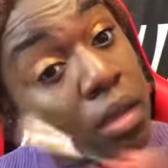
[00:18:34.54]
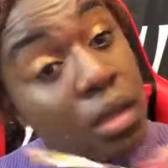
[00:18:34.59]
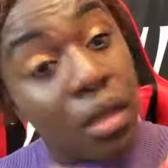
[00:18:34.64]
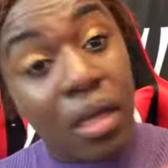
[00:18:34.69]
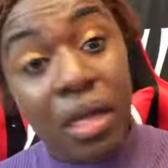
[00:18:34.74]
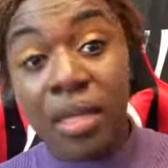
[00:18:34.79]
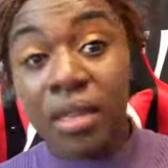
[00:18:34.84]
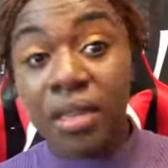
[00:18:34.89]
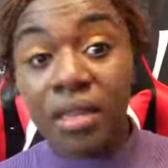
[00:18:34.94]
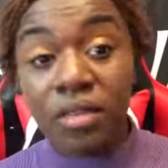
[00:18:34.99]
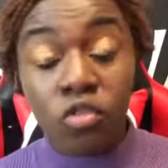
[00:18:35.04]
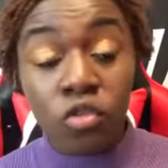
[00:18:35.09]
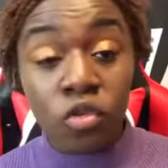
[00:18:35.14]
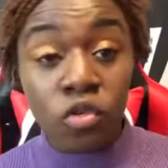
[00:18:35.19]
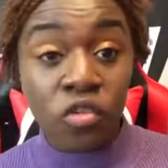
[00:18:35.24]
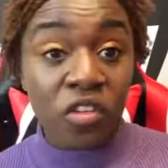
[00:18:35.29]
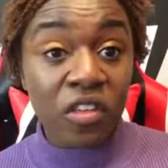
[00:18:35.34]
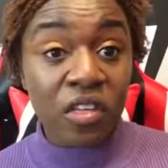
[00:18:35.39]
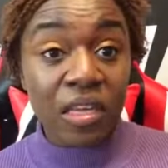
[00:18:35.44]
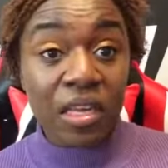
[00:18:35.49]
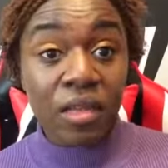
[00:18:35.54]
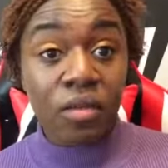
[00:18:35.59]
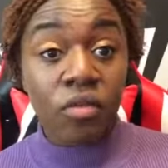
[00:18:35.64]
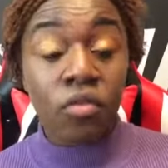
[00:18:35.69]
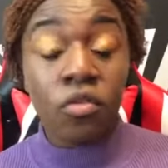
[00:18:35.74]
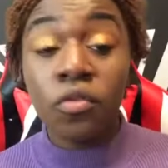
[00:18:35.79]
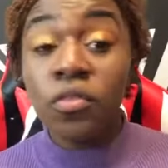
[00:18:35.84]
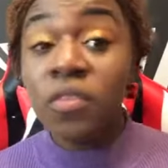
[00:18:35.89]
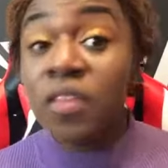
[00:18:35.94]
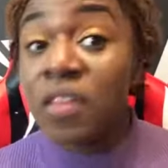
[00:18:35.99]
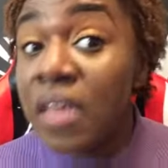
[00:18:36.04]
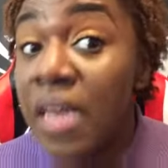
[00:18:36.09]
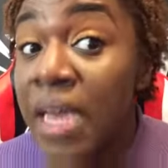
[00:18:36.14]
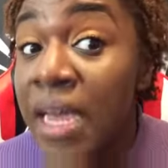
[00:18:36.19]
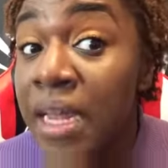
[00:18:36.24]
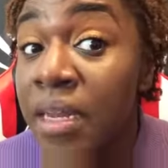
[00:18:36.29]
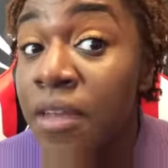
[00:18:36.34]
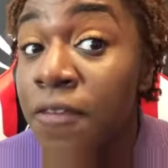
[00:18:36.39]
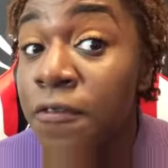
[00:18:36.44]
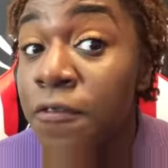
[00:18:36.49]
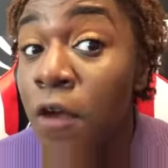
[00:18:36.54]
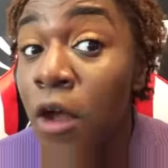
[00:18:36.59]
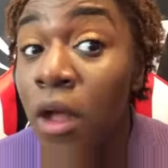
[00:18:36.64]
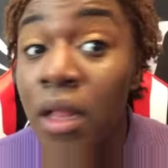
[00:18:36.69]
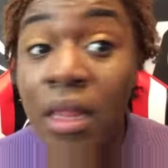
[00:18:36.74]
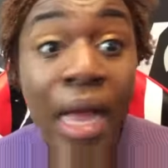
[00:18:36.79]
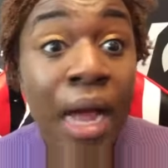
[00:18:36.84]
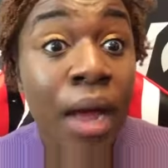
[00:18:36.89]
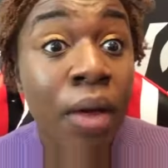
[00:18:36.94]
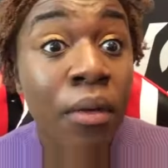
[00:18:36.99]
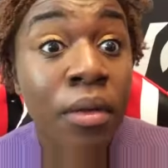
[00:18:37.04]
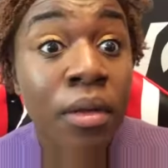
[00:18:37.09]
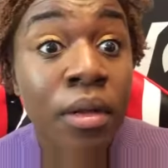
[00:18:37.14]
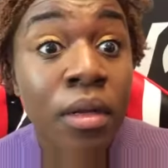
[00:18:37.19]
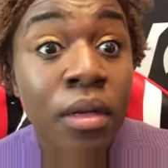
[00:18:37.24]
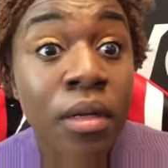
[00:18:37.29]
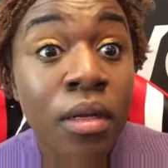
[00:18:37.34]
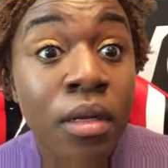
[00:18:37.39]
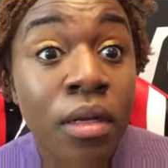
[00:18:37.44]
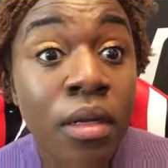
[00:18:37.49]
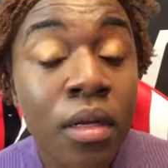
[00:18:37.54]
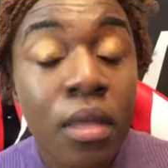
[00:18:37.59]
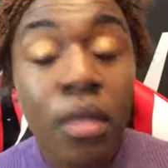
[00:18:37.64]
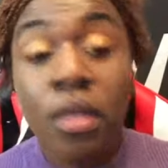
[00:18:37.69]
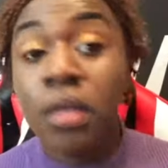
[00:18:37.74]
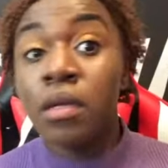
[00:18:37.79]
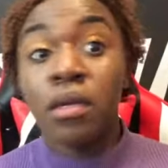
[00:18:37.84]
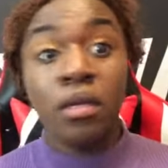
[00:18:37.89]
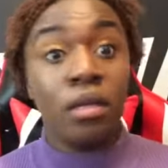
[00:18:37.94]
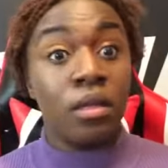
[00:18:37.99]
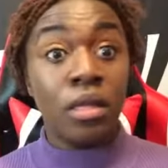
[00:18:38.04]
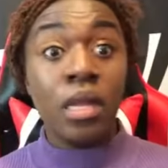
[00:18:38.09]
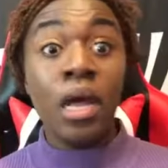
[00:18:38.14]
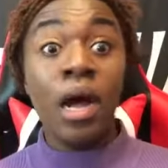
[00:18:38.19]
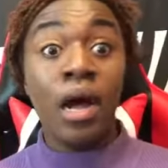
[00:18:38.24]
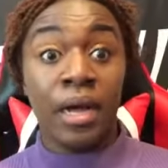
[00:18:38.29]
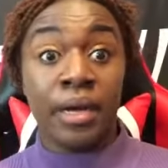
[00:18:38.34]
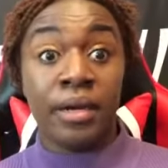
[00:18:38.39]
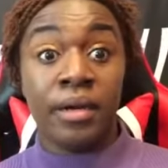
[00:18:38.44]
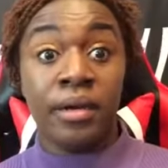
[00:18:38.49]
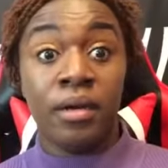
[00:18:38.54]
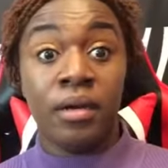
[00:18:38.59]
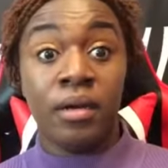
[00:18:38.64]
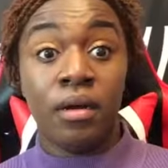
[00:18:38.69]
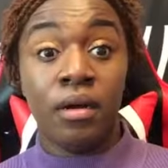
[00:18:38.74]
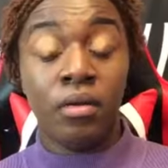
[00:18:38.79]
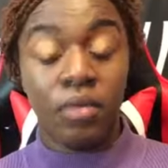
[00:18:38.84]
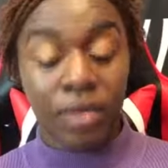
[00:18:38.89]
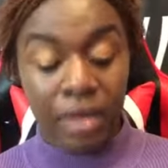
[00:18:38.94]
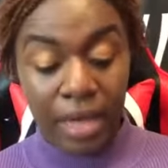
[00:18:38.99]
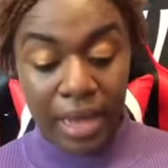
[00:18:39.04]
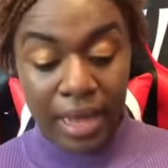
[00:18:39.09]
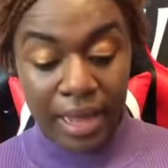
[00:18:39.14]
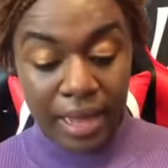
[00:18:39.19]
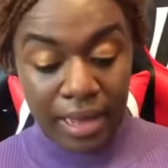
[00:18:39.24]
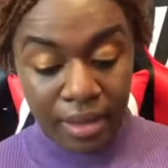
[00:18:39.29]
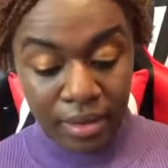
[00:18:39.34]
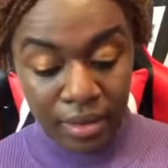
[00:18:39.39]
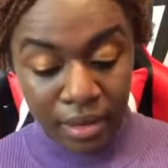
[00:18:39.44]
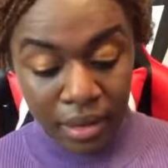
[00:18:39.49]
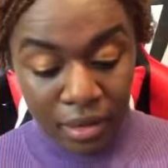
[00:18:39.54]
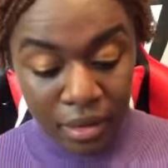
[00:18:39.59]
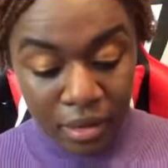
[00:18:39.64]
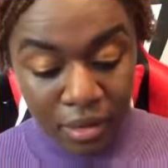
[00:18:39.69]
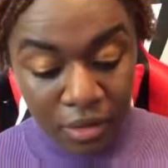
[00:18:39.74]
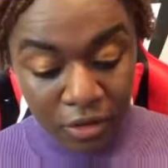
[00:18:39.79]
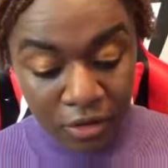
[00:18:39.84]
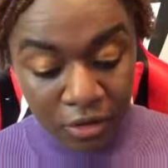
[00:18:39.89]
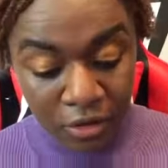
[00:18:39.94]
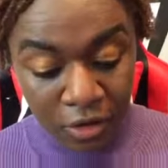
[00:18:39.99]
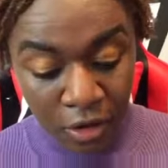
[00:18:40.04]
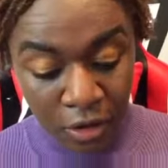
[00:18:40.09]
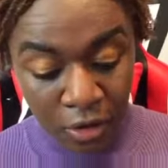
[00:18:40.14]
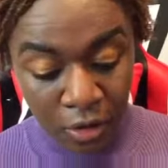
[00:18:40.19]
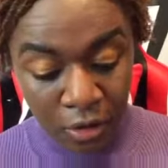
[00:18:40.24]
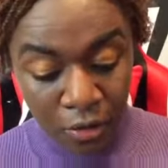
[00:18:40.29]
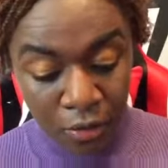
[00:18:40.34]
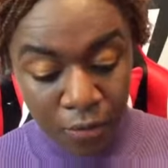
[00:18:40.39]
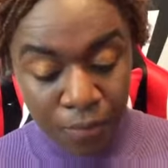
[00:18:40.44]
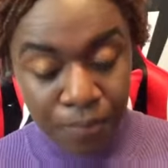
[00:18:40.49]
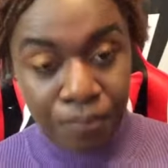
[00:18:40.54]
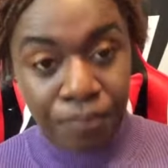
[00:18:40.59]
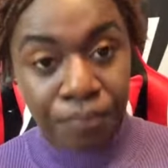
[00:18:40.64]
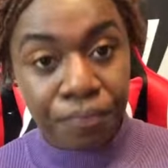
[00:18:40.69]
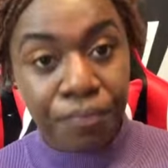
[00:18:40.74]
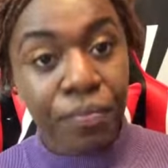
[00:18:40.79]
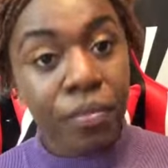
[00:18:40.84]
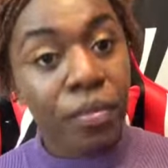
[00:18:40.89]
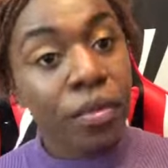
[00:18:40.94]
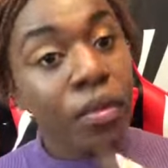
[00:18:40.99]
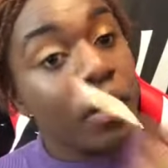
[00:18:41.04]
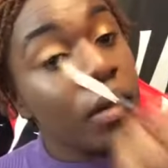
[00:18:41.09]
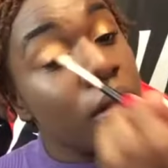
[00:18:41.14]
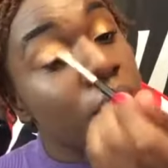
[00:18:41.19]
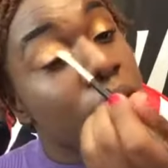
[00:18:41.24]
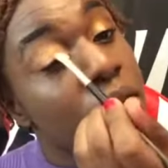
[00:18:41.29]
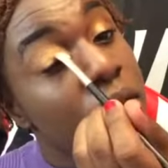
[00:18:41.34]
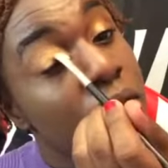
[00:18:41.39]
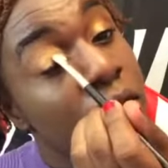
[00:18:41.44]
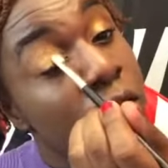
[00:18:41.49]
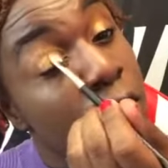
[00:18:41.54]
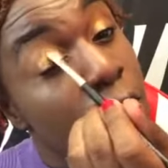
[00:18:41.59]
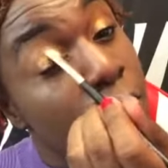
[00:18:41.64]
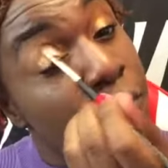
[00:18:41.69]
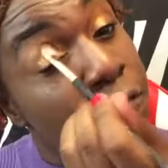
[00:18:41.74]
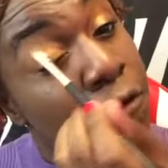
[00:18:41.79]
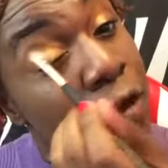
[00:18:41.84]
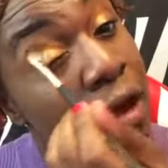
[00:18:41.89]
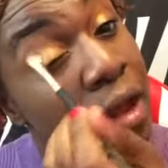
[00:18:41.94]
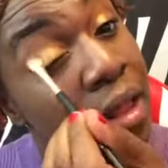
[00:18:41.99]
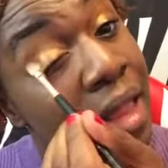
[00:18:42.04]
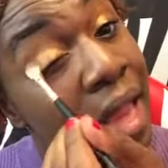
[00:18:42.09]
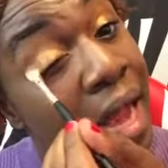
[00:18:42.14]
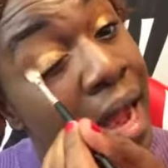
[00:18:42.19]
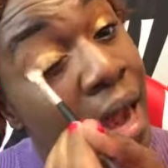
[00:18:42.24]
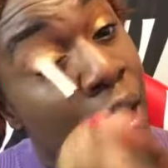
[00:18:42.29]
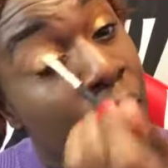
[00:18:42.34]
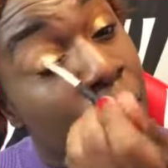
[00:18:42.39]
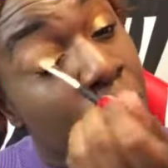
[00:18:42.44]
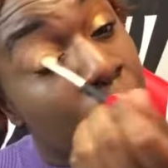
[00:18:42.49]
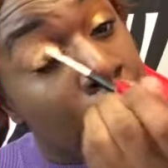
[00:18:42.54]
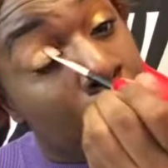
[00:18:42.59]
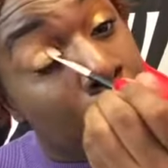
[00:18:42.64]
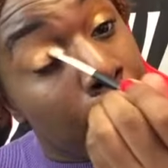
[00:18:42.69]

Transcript: And do you see any fallout? None. Okay. So no fallout.